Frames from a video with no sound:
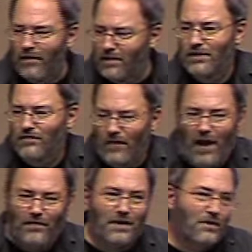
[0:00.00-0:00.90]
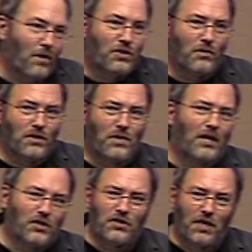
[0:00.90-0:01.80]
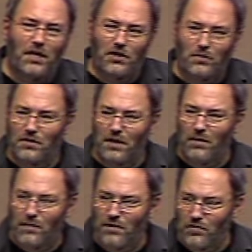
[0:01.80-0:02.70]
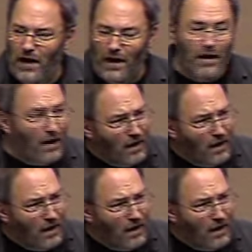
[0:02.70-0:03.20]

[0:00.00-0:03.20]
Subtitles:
They just found that, she wasn't actually singing, she was singing with a track.